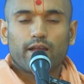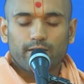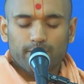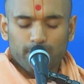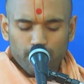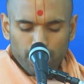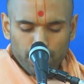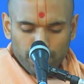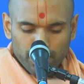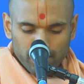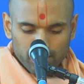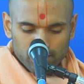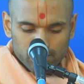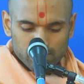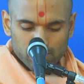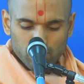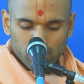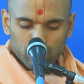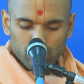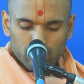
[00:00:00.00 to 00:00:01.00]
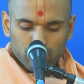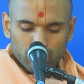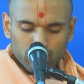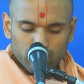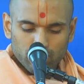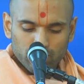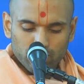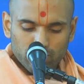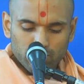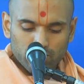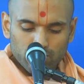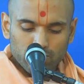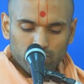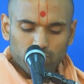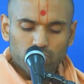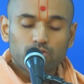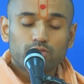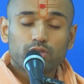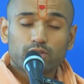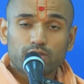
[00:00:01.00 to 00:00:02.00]
So, due to these
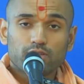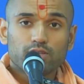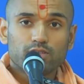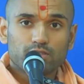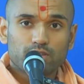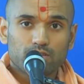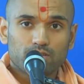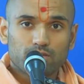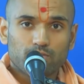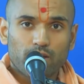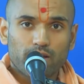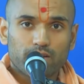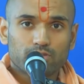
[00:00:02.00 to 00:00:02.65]
suspicions,